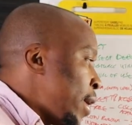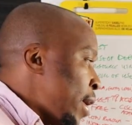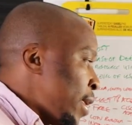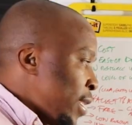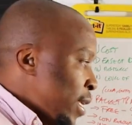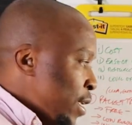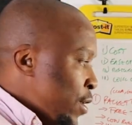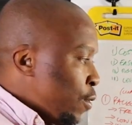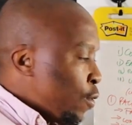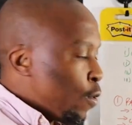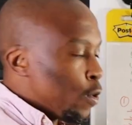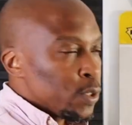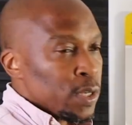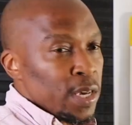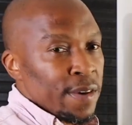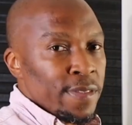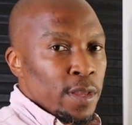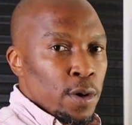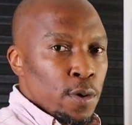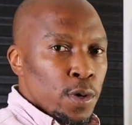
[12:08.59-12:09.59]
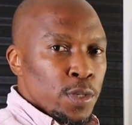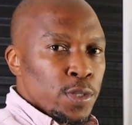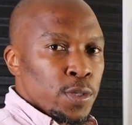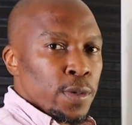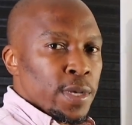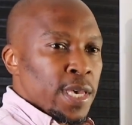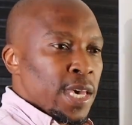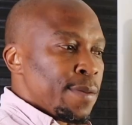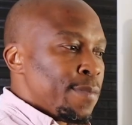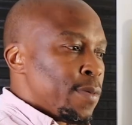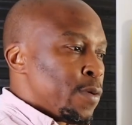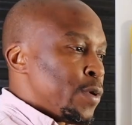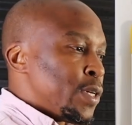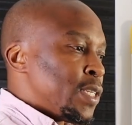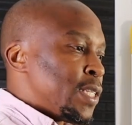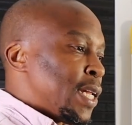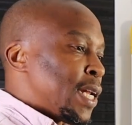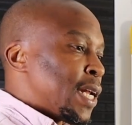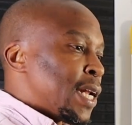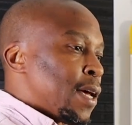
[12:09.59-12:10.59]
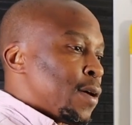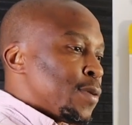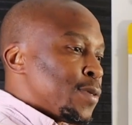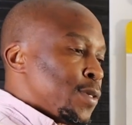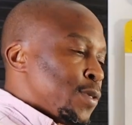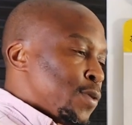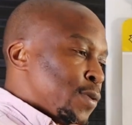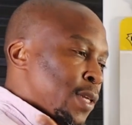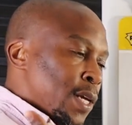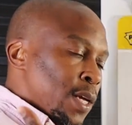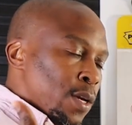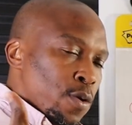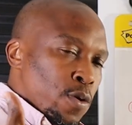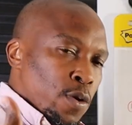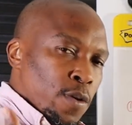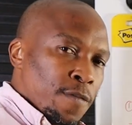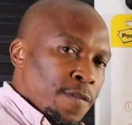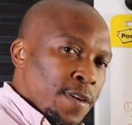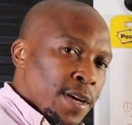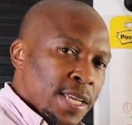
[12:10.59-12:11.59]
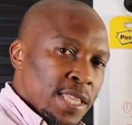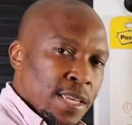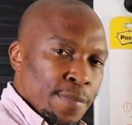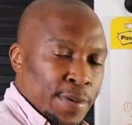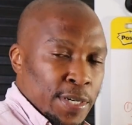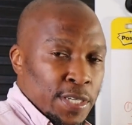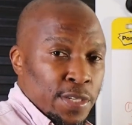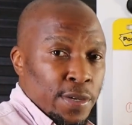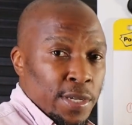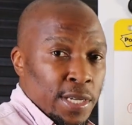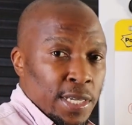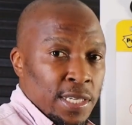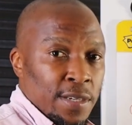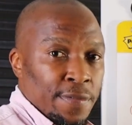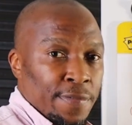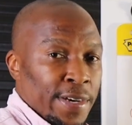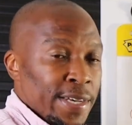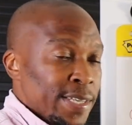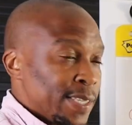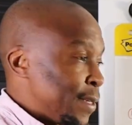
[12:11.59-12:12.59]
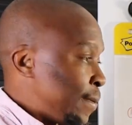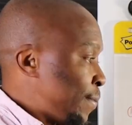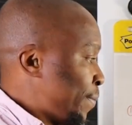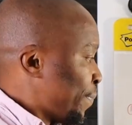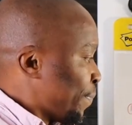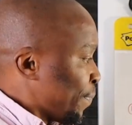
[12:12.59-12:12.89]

And then you also have the console cable, which then allows you to then configure the particular device.